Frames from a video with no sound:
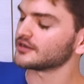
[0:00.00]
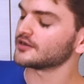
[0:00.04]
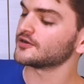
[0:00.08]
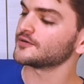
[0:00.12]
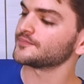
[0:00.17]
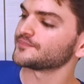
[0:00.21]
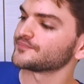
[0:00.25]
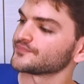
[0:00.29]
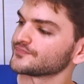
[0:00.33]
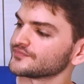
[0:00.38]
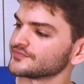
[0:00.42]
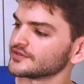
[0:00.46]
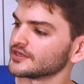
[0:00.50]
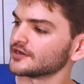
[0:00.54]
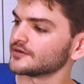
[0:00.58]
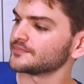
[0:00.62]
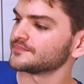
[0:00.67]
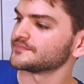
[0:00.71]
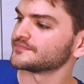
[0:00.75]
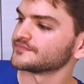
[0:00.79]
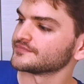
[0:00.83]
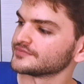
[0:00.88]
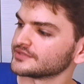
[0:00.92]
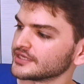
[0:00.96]
Oh,
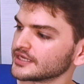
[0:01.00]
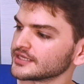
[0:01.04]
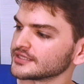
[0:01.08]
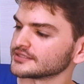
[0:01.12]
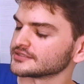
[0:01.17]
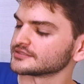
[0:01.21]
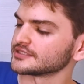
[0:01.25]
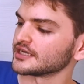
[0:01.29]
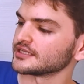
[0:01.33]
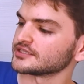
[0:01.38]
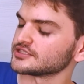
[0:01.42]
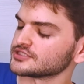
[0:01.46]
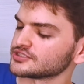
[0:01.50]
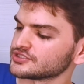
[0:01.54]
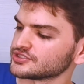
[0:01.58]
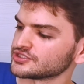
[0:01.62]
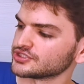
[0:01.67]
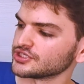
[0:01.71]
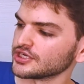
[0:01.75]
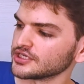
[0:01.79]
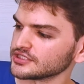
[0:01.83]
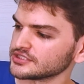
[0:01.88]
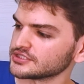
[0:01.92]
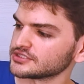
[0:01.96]
nope, that's
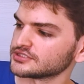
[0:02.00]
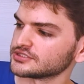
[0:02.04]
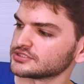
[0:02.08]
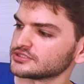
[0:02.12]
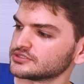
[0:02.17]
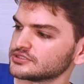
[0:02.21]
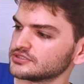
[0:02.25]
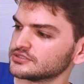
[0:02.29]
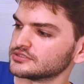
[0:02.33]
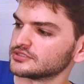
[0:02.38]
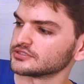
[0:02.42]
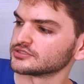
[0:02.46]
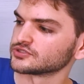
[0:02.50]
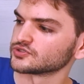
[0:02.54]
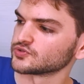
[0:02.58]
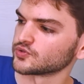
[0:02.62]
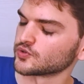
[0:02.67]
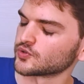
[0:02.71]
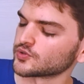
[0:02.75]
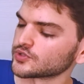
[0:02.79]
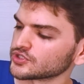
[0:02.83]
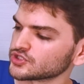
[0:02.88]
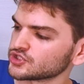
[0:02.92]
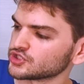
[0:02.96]
just the
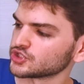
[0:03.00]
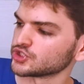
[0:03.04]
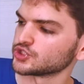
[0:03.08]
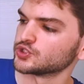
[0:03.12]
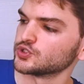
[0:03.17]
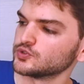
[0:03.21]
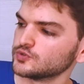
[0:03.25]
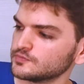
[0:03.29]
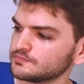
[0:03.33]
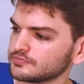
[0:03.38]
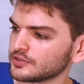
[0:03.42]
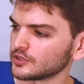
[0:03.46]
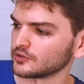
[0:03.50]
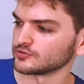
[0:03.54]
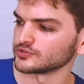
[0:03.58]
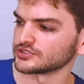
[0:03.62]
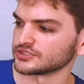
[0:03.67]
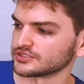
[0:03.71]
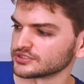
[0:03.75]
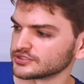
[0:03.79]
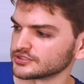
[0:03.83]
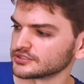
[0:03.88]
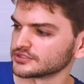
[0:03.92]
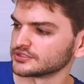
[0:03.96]
tour 2
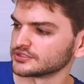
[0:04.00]
poster.